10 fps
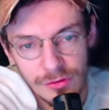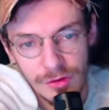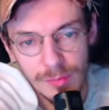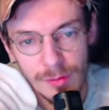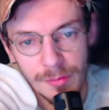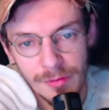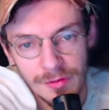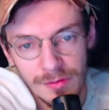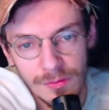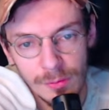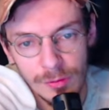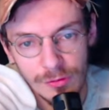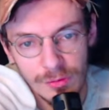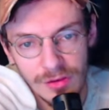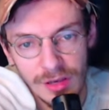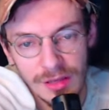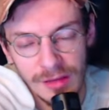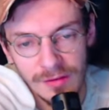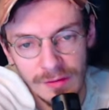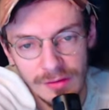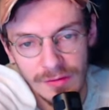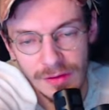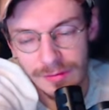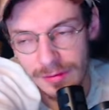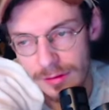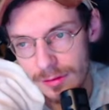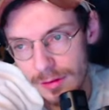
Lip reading: Trigger probability for +1 target is 75%.